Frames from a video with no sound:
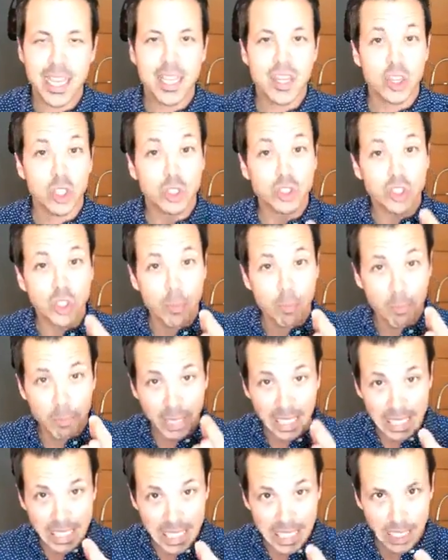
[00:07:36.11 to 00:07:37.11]
There's a
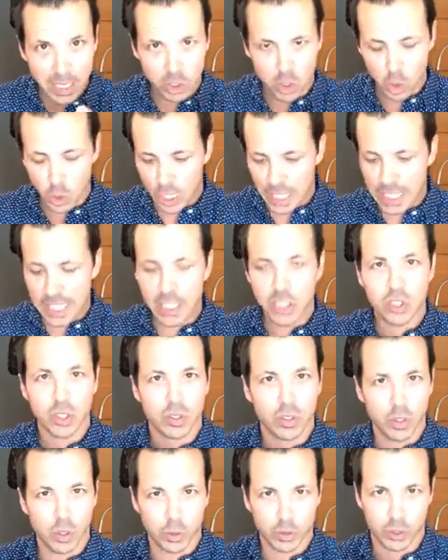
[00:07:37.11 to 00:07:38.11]
meaning to each
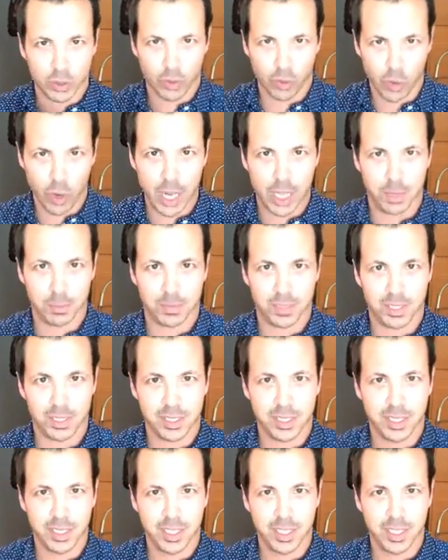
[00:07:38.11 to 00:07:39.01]
of those frames.